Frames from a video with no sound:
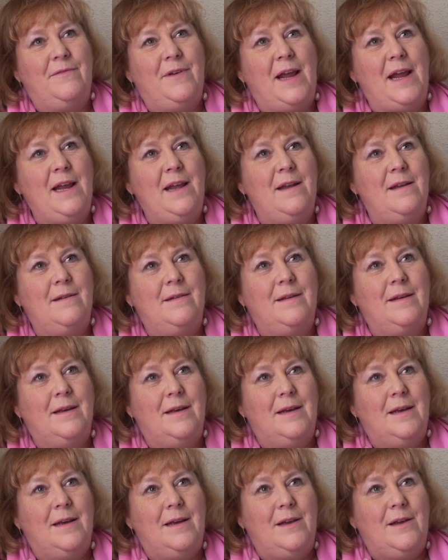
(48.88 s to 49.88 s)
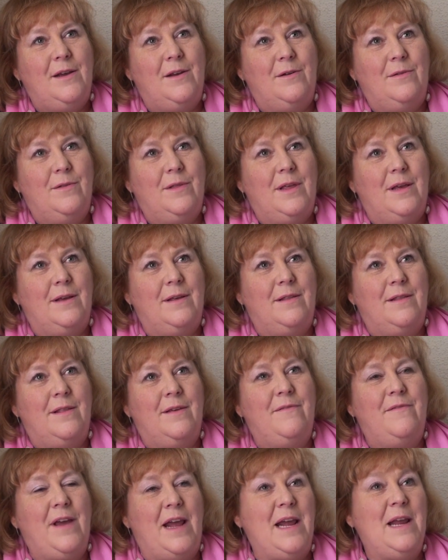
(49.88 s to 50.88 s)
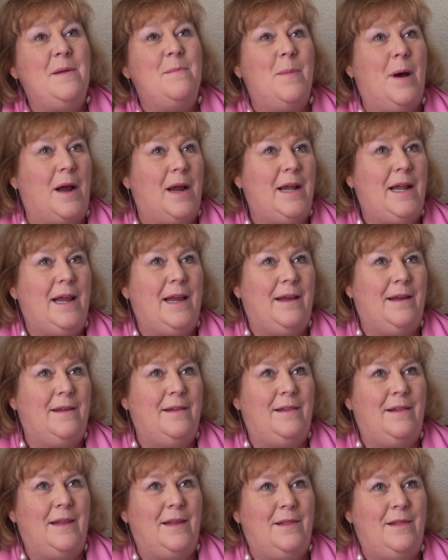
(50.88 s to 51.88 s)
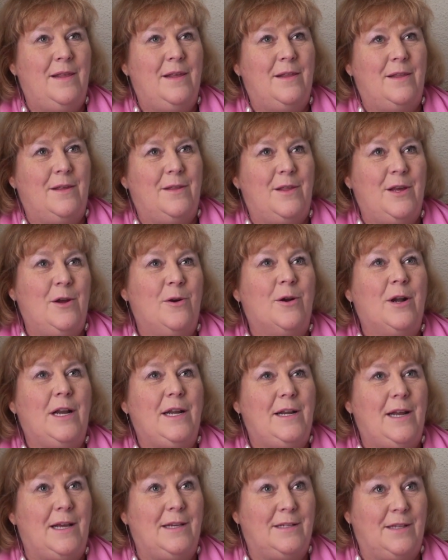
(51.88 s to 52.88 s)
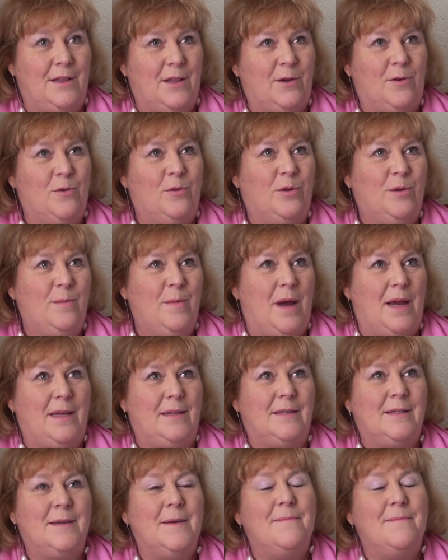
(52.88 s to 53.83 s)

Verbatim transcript: vein, you know, the vein mining and the early days in the gold mines.